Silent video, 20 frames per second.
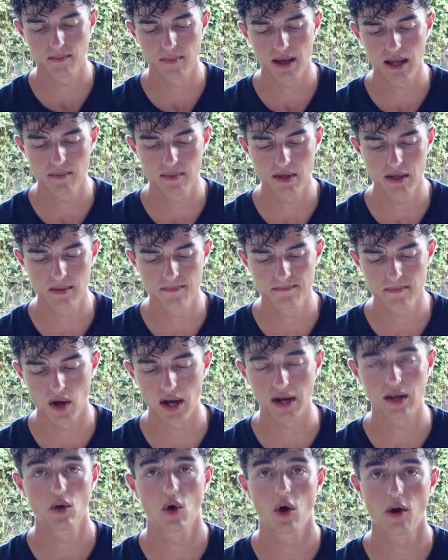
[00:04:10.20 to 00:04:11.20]
maybe
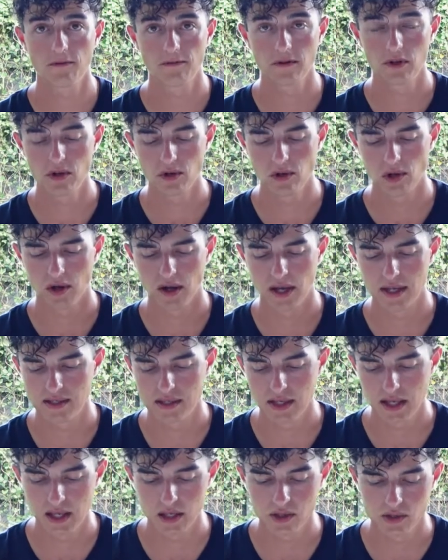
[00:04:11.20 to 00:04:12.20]
I can offer you
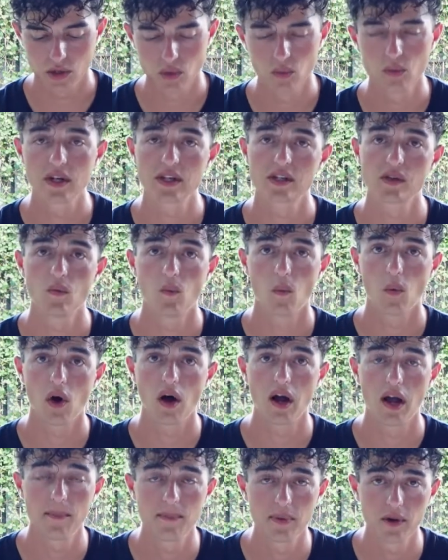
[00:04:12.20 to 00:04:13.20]
guys, is the reason
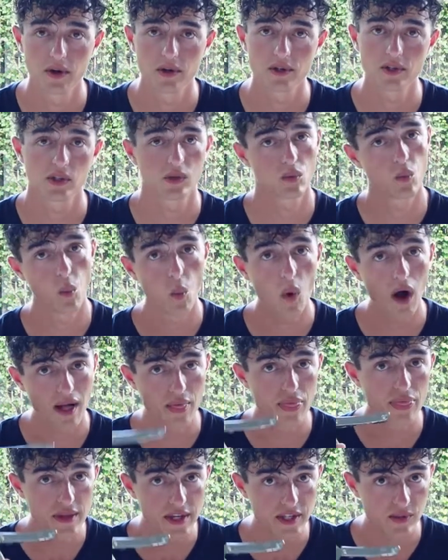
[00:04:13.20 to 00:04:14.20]
why I purchased
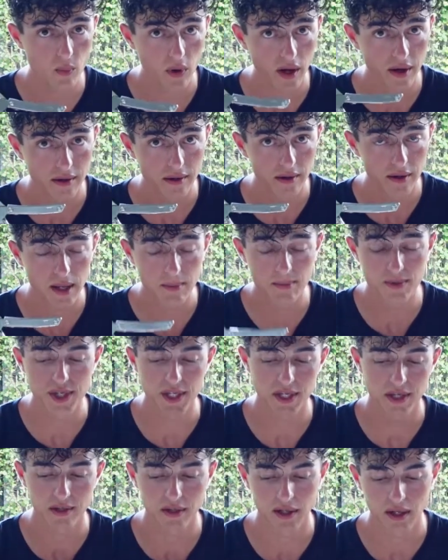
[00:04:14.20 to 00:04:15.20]
this one in
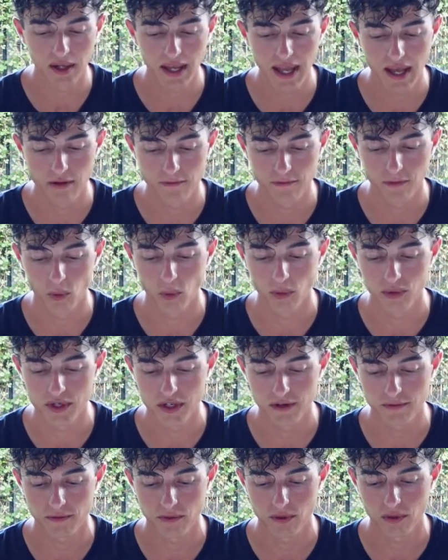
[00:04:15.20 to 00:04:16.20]
particular, out of all the
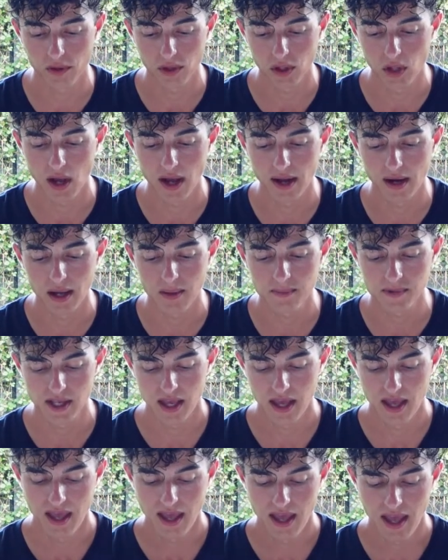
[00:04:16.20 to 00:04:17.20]
different lineups.
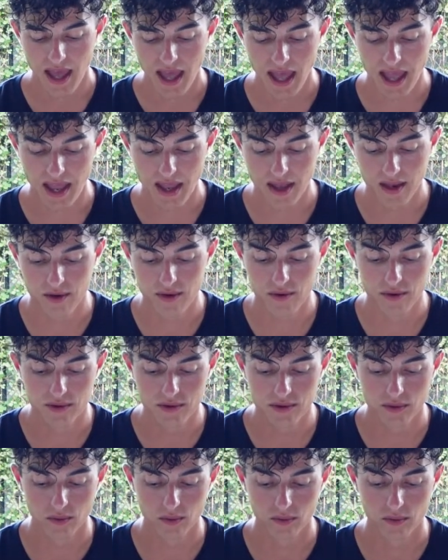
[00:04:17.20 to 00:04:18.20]

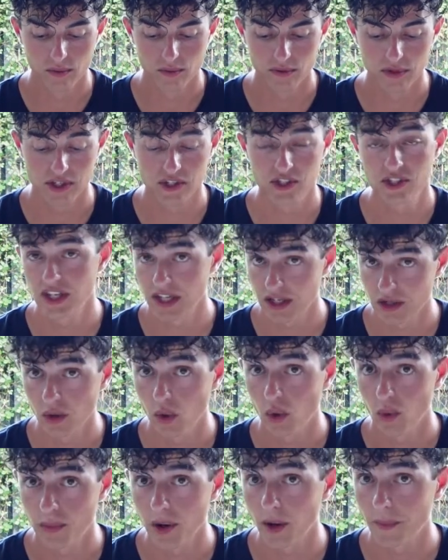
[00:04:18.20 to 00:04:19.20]
And the
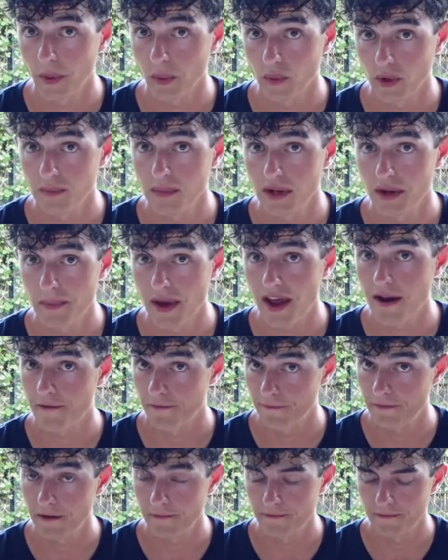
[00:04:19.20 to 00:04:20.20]
Signal probably would have been a better
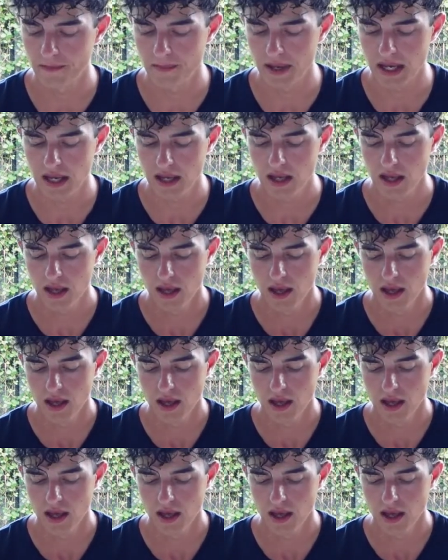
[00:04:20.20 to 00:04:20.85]
fit for me